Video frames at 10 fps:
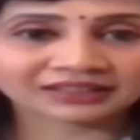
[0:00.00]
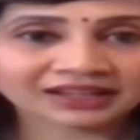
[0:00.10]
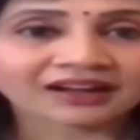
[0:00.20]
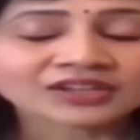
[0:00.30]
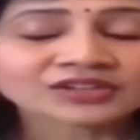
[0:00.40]

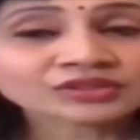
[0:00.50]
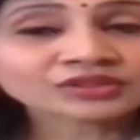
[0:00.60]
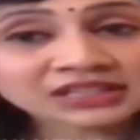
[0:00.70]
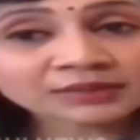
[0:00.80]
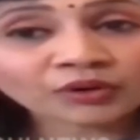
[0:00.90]
yeah, so
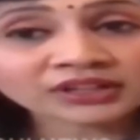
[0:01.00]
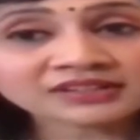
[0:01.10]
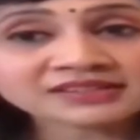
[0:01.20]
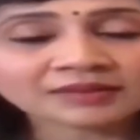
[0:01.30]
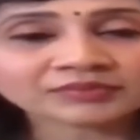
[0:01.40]
T point
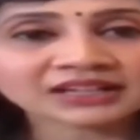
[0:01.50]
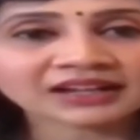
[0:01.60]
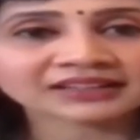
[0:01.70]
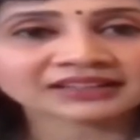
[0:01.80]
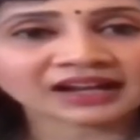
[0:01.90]
is something
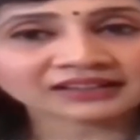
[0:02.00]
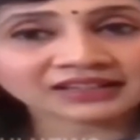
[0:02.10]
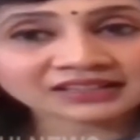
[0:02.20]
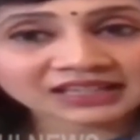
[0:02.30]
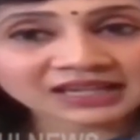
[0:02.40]
like that,
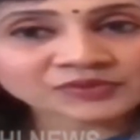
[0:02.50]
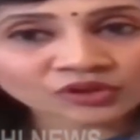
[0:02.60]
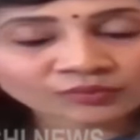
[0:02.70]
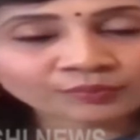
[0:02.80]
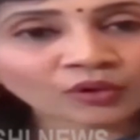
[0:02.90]
it keeps
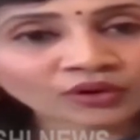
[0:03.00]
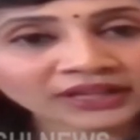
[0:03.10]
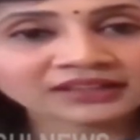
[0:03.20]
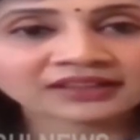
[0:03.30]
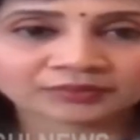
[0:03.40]
on
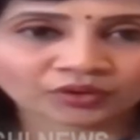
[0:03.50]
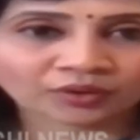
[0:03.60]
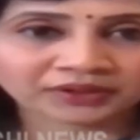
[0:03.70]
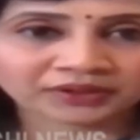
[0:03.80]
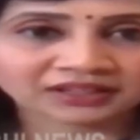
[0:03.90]
poking that
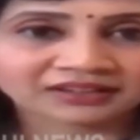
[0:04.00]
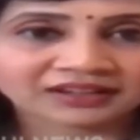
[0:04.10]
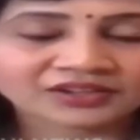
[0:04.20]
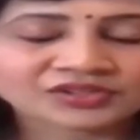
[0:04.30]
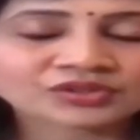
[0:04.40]
property.
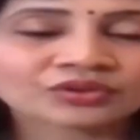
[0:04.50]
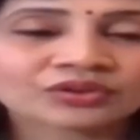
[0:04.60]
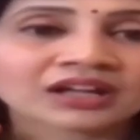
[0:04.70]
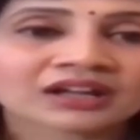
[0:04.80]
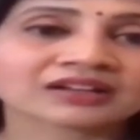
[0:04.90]
So
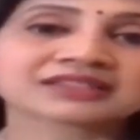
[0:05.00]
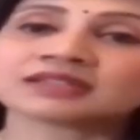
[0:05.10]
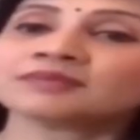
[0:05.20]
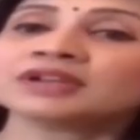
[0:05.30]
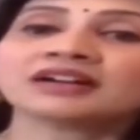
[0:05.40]

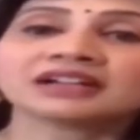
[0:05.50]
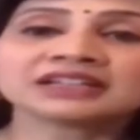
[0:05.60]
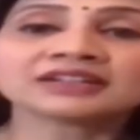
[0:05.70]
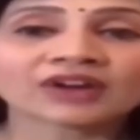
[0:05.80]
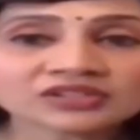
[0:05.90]
similarly,
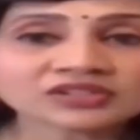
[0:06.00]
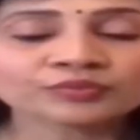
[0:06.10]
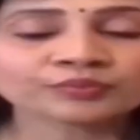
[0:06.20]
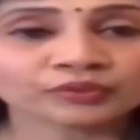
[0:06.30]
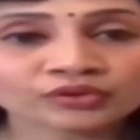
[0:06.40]
the
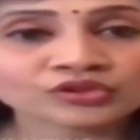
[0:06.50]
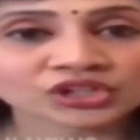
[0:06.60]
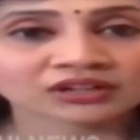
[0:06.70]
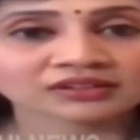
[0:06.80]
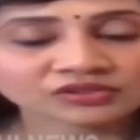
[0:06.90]
Vastu
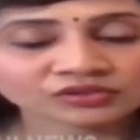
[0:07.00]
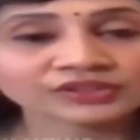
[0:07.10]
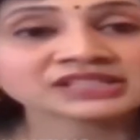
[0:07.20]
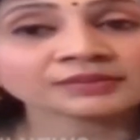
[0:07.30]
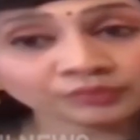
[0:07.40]
Purusha. So
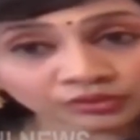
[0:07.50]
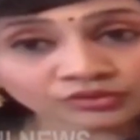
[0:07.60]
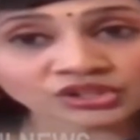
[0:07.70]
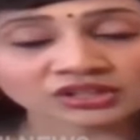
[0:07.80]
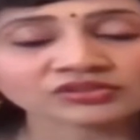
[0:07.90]
we say
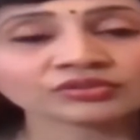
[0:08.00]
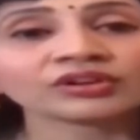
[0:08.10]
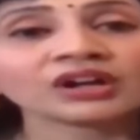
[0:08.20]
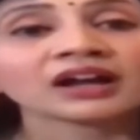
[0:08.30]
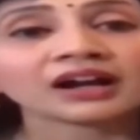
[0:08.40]
Purusha.
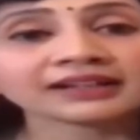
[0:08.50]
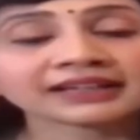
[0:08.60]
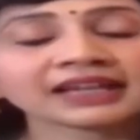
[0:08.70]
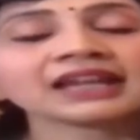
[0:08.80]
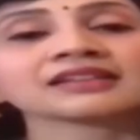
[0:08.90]
So
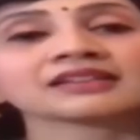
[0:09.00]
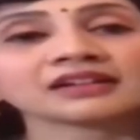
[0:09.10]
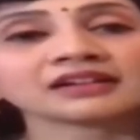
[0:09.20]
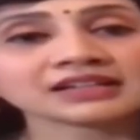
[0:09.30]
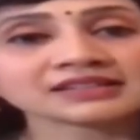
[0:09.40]
again,
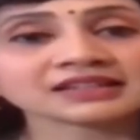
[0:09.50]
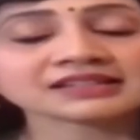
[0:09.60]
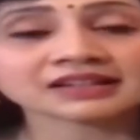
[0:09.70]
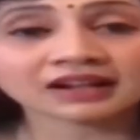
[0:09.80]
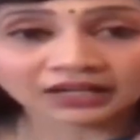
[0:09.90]

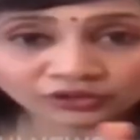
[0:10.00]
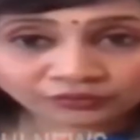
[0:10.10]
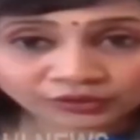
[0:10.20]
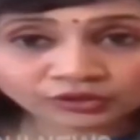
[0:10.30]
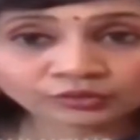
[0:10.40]
it's a kind
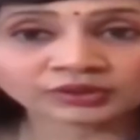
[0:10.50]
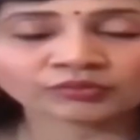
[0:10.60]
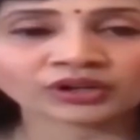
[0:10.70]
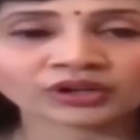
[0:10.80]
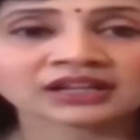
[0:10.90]
of a human
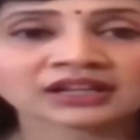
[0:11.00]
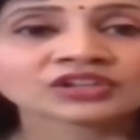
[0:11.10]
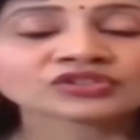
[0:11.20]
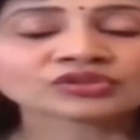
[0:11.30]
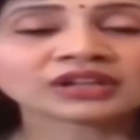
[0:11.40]
body.
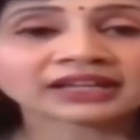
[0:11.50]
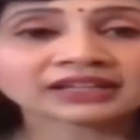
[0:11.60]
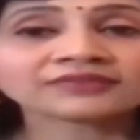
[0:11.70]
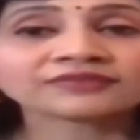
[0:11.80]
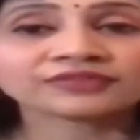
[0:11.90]
So
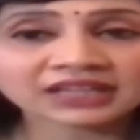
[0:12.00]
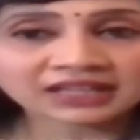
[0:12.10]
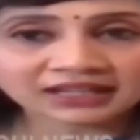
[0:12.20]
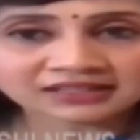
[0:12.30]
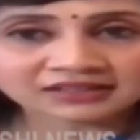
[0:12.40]
like if we
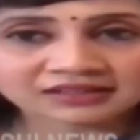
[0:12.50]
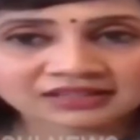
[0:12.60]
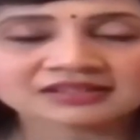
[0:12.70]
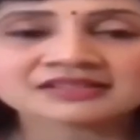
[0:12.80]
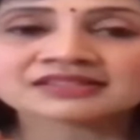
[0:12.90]
get
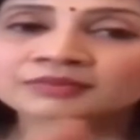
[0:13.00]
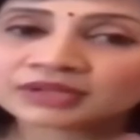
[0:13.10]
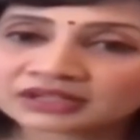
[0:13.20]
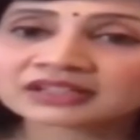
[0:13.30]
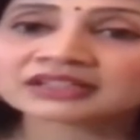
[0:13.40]
irritated,
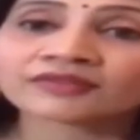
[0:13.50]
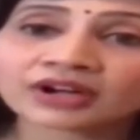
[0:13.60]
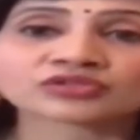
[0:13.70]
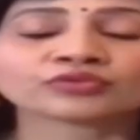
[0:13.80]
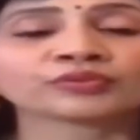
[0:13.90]
similarly the
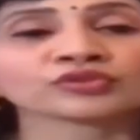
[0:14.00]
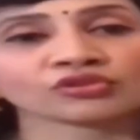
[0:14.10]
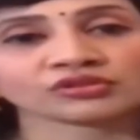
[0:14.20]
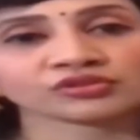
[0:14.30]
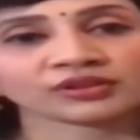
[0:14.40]
Vastu
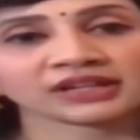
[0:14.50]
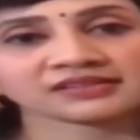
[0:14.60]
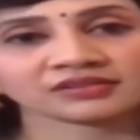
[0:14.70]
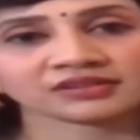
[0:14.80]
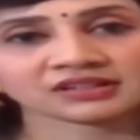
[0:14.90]
Purusha also
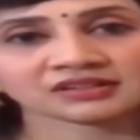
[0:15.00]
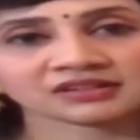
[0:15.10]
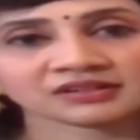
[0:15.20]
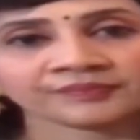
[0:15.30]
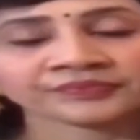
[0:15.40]
gets irritated.
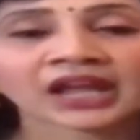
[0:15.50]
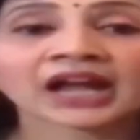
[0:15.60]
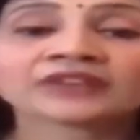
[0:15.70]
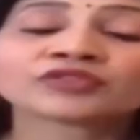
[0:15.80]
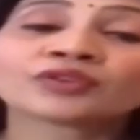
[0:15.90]

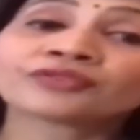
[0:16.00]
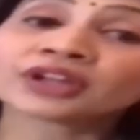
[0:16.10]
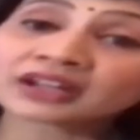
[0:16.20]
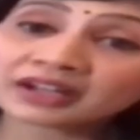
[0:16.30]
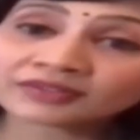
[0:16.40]
And from
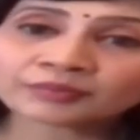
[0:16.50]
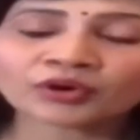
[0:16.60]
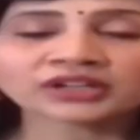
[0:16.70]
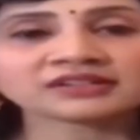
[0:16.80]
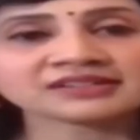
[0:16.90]
wherever
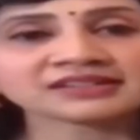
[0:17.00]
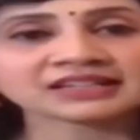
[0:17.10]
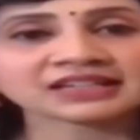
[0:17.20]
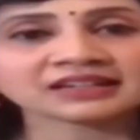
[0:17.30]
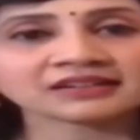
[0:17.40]
point it is
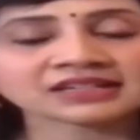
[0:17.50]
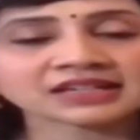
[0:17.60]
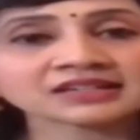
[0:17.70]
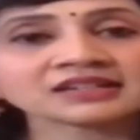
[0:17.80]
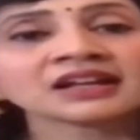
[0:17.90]
getting
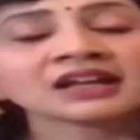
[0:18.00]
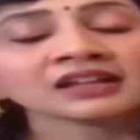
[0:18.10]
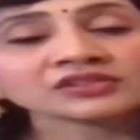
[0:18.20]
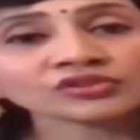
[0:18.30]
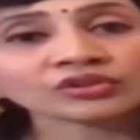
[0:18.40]
irritated,
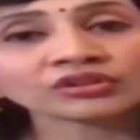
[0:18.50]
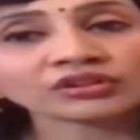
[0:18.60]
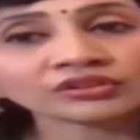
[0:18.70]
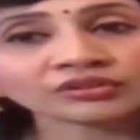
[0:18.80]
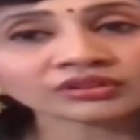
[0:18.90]
so
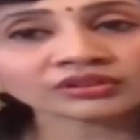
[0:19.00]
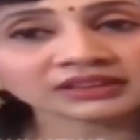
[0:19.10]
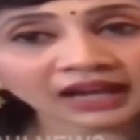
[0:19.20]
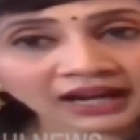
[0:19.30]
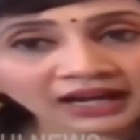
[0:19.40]

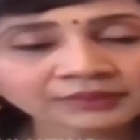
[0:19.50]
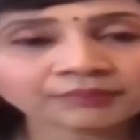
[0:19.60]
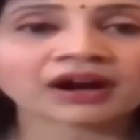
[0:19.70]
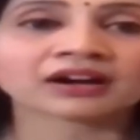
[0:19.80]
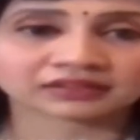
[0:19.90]
that
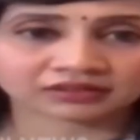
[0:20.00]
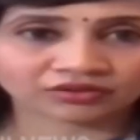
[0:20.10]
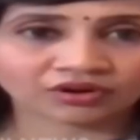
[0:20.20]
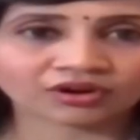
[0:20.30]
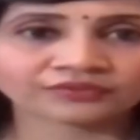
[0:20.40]
part
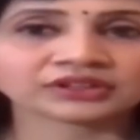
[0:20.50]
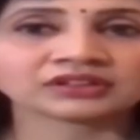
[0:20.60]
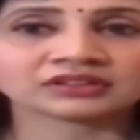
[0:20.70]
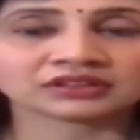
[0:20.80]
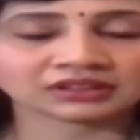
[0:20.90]
of
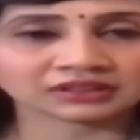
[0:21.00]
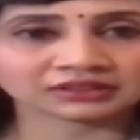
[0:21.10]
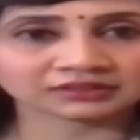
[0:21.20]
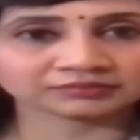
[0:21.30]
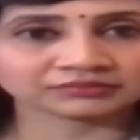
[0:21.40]

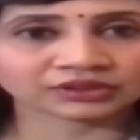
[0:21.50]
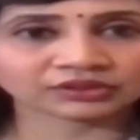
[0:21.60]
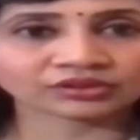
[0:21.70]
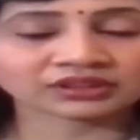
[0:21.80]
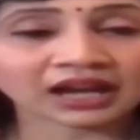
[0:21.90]

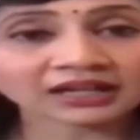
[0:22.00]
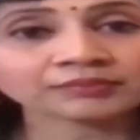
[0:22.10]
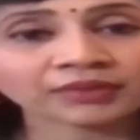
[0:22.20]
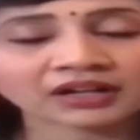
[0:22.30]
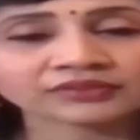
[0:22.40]
the
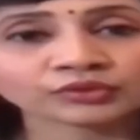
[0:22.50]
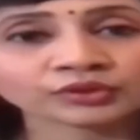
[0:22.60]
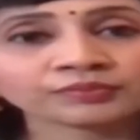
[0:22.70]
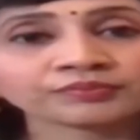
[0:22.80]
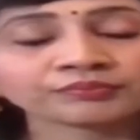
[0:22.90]
that part
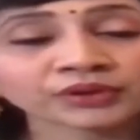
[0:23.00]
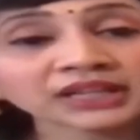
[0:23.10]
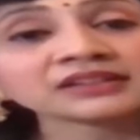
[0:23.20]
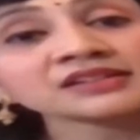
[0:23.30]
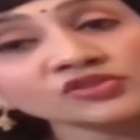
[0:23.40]
would
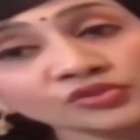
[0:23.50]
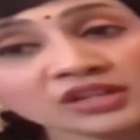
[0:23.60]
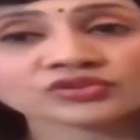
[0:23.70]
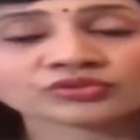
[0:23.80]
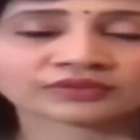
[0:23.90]
bring the
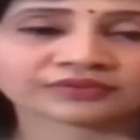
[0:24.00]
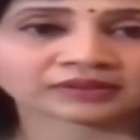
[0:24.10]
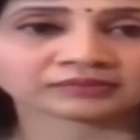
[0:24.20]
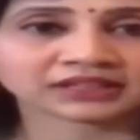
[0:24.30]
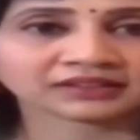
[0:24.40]
stress to the
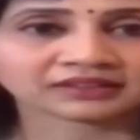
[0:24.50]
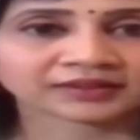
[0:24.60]
family.